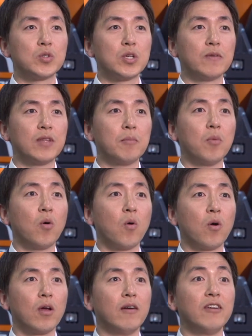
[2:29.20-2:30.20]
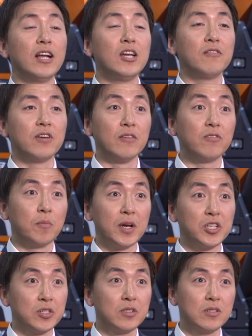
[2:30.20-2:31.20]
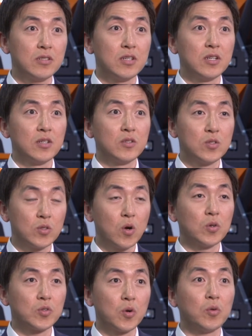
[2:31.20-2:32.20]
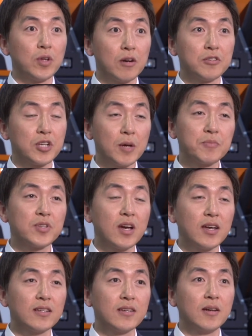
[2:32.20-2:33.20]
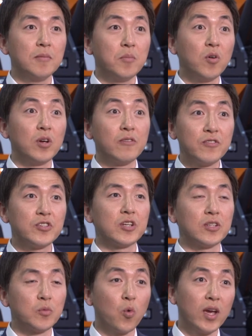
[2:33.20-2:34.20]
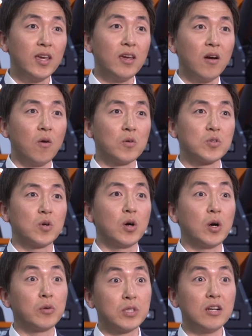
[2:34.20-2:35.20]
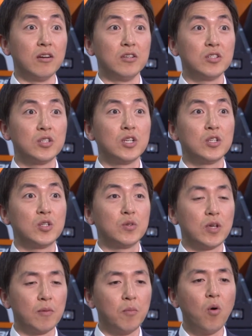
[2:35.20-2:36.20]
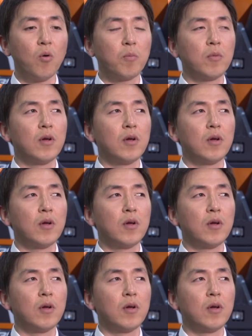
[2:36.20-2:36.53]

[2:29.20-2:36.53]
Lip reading: to give them more valuable information to control their job site more efficient way. Also our dealers to give more